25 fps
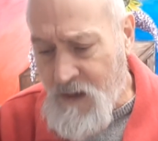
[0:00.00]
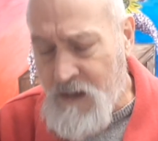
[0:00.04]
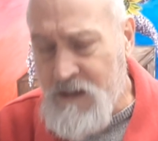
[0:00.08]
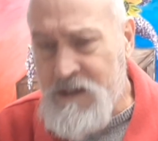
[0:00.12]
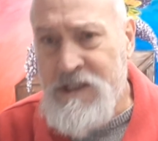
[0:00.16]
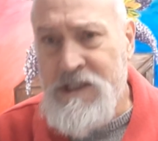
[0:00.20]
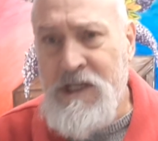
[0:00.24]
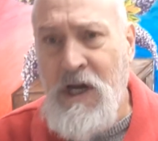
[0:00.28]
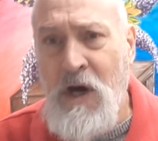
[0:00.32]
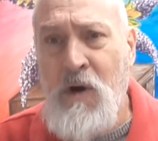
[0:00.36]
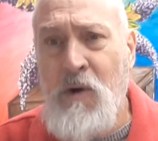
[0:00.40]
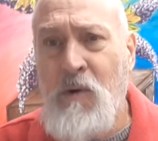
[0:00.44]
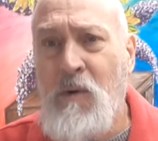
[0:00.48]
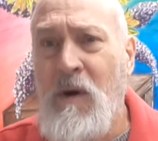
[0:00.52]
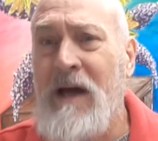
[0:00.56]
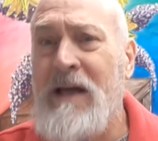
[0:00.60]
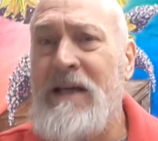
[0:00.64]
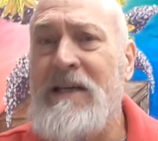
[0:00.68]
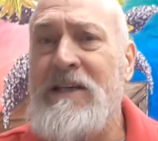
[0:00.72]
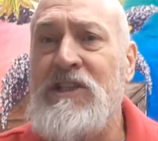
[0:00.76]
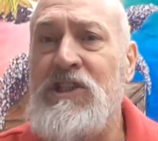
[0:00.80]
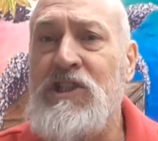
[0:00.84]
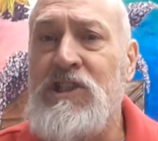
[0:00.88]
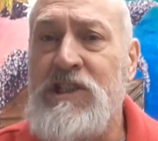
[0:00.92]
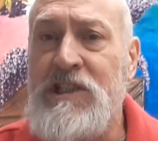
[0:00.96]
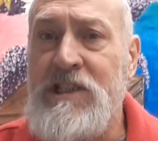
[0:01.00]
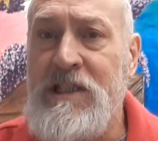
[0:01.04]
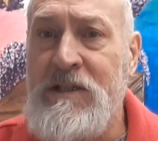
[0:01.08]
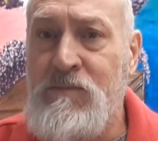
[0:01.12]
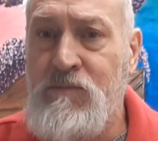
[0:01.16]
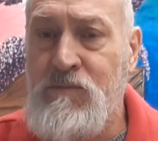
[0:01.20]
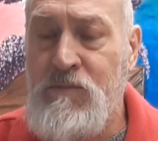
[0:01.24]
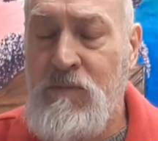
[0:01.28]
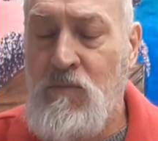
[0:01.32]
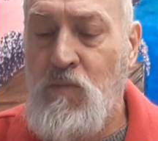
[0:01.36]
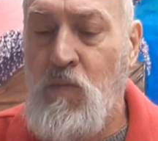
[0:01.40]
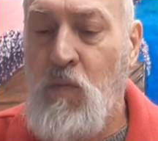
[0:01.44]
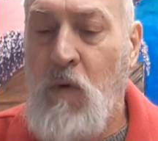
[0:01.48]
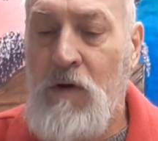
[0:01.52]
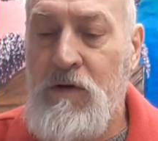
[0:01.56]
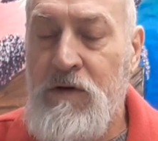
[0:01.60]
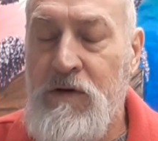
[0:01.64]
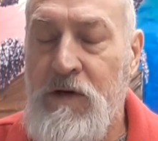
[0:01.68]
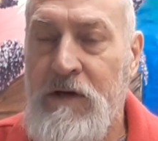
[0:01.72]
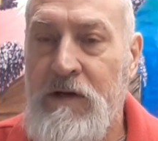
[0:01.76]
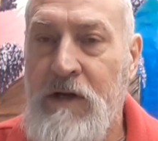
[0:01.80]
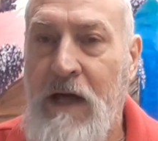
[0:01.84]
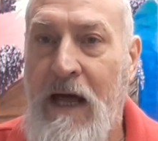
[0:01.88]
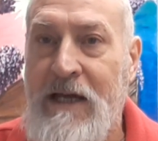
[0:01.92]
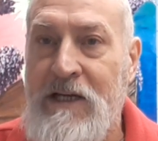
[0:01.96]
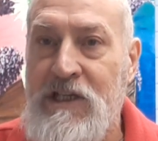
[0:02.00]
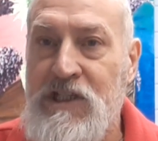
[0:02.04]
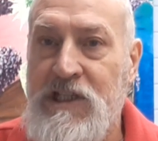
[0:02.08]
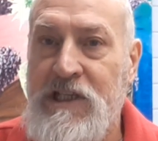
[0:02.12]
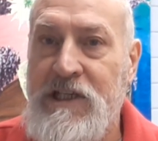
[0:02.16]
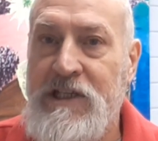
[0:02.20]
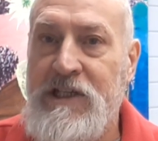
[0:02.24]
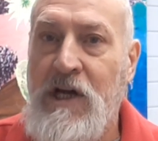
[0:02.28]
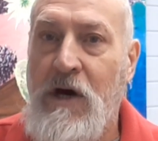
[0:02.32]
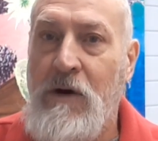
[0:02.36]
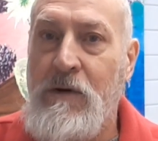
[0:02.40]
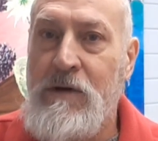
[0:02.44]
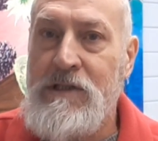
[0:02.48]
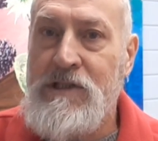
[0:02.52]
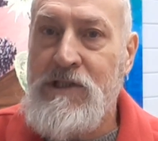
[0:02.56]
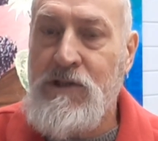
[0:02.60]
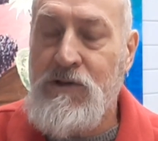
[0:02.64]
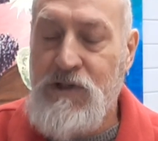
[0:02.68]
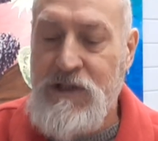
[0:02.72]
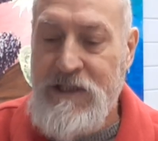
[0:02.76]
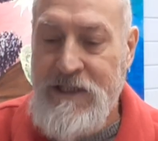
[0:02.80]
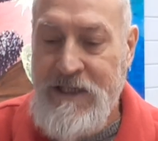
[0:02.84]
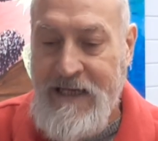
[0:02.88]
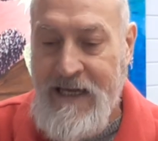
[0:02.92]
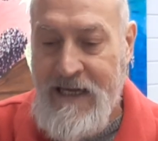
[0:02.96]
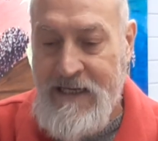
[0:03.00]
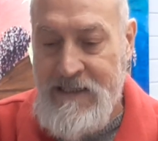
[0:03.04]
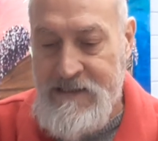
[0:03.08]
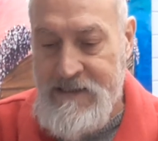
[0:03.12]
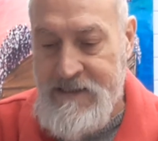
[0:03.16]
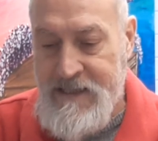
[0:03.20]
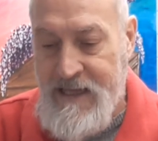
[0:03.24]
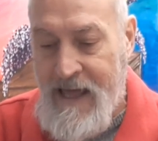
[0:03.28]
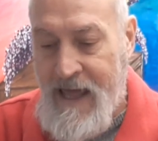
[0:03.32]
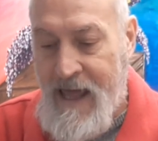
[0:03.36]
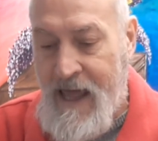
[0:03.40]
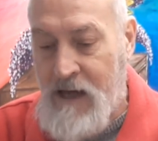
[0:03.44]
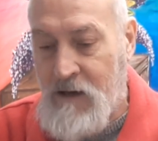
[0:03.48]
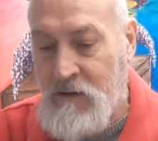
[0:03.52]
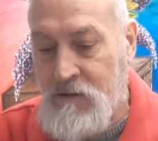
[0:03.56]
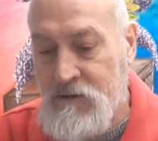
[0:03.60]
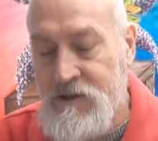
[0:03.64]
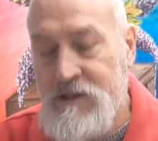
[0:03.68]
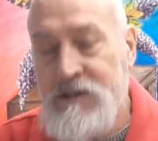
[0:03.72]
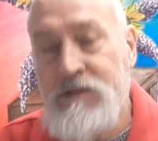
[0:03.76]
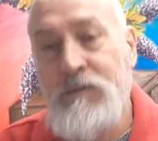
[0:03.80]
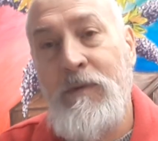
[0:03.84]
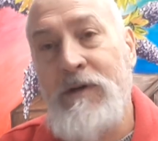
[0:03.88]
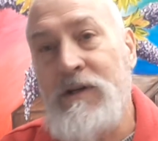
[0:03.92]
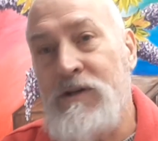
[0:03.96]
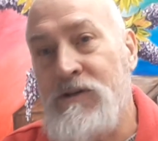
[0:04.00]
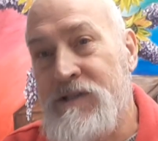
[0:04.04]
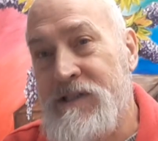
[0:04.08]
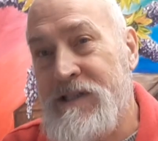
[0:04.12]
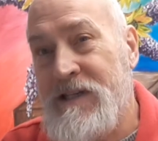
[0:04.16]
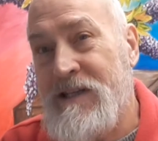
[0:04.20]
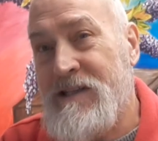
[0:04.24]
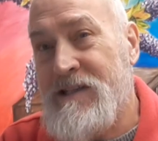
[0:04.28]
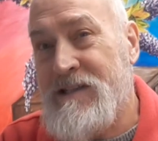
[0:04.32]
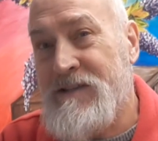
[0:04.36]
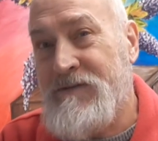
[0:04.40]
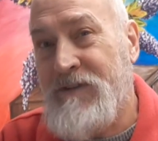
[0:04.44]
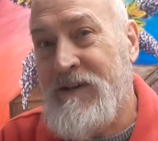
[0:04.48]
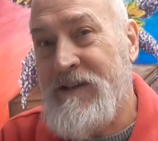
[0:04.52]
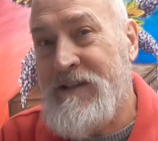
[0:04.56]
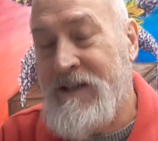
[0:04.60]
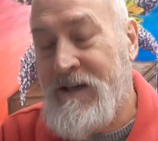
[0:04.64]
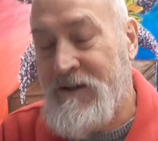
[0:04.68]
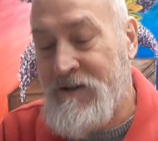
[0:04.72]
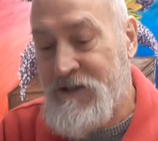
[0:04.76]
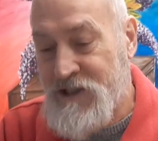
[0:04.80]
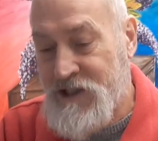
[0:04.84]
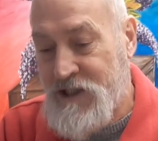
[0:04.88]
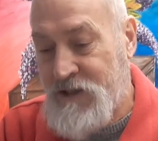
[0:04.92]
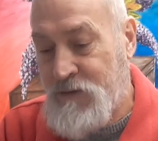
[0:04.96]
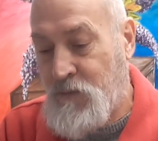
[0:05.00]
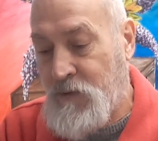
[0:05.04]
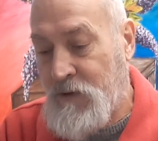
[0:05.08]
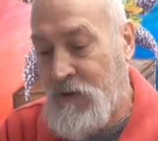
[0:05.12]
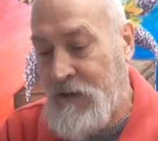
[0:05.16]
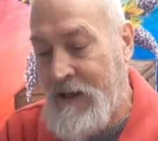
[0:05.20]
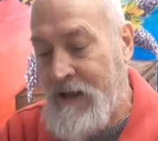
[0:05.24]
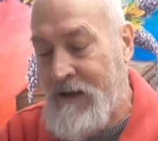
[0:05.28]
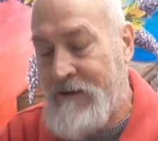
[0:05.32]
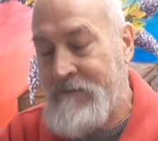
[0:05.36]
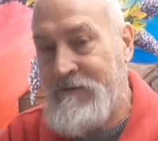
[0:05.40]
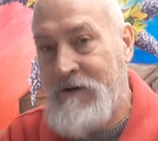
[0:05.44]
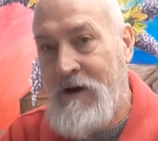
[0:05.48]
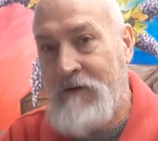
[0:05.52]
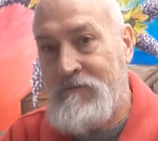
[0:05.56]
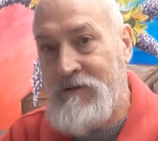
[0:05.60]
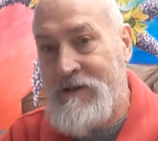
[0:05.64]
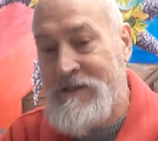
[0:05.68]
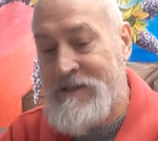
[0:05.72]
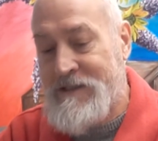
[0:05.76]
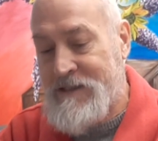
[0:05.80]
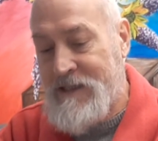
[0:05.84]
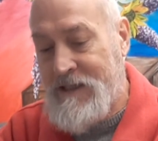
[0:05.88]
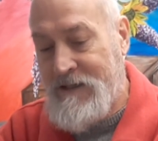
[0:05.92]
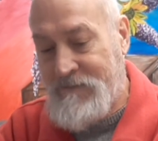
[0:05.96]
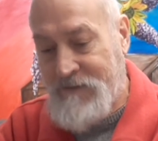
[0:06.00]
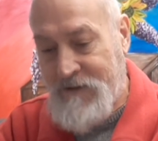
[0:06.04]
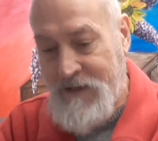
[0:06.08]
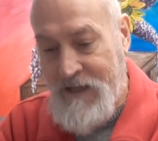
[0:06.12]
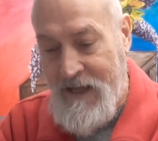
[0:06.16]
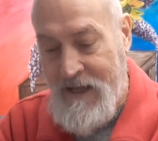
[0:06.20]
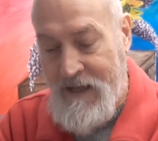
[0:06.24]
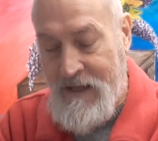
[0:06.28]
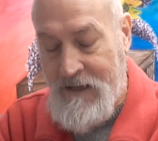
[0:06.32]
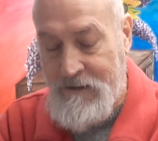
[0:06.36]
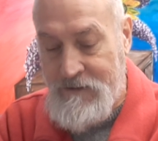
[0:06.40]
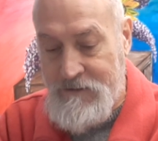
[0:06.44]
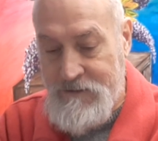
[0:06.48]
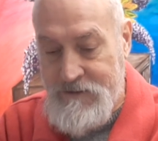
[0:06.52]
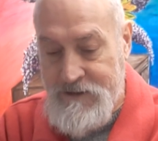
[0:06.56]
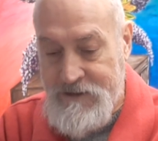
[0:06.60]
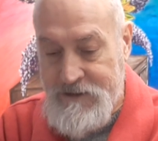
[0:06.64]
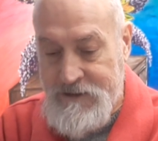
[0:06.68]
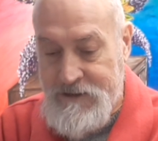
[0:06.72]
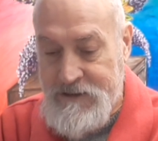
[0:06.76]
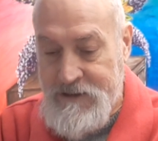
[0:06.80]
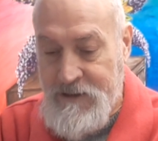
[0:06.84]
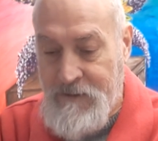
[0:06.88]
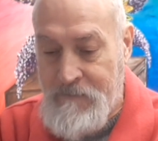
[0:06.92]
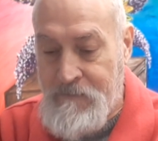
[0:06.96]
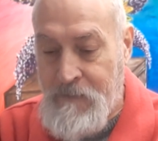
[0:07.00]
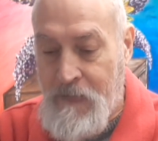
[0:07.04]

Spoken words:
So she won't actually know until she gets the house, and when you see this video she will have received the house,